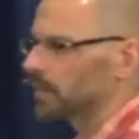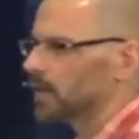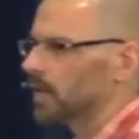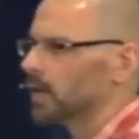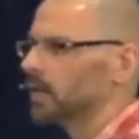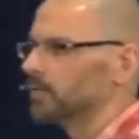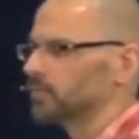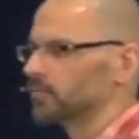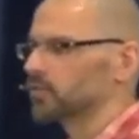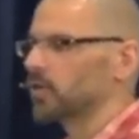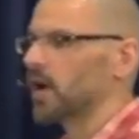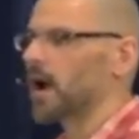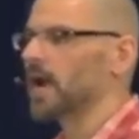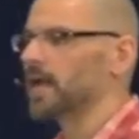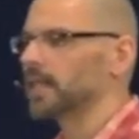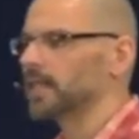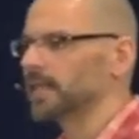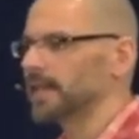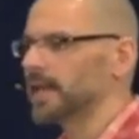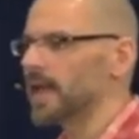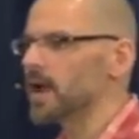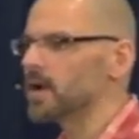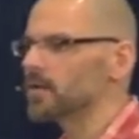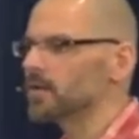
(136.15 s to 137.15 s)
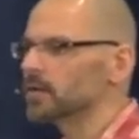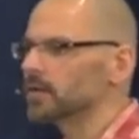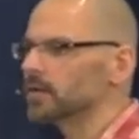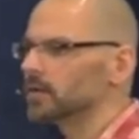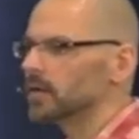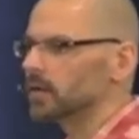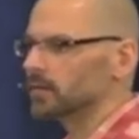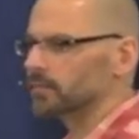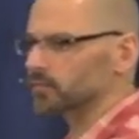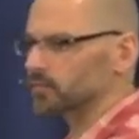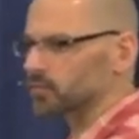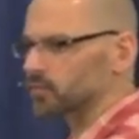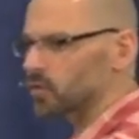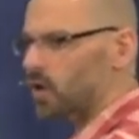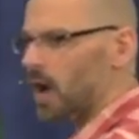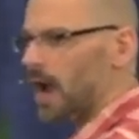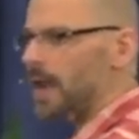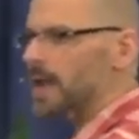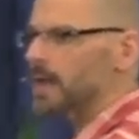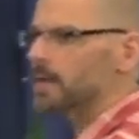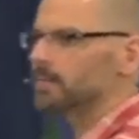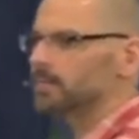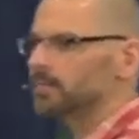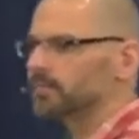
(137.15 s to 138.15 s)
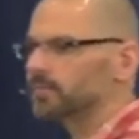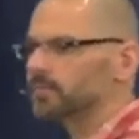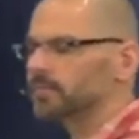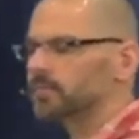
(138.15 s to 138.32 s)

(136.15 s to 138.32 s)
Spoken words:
of trial and error, of triumph,